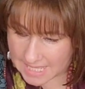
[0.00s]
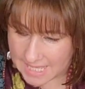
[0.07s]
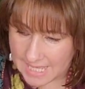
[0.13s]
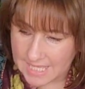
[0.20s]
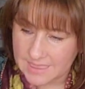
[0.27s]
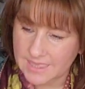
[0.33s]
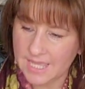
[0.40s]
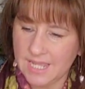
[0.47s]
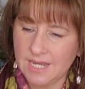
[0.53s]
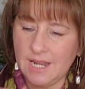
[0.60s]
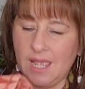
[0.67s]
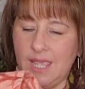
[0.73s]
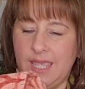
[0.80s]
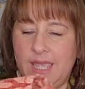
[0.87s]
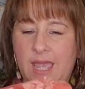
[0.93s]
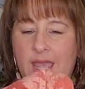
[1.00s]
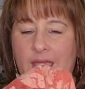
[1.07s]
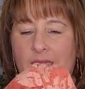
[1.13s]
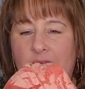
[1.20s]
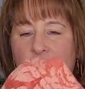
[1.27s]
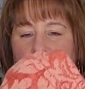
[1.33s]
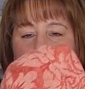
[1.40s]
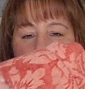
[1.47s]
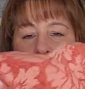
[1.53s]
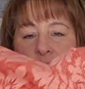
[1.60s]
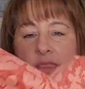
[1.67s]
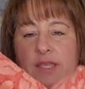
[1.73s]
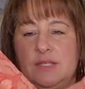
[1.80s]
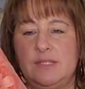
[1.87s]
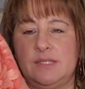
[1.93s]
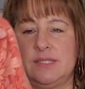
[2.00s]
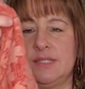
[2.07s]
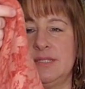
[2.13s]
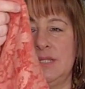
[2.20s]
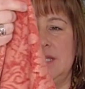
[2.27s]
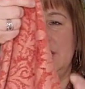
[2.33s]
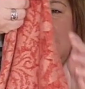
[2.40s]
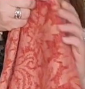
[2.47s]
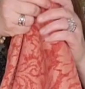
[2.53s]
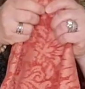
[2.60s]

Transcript: And then I have this, I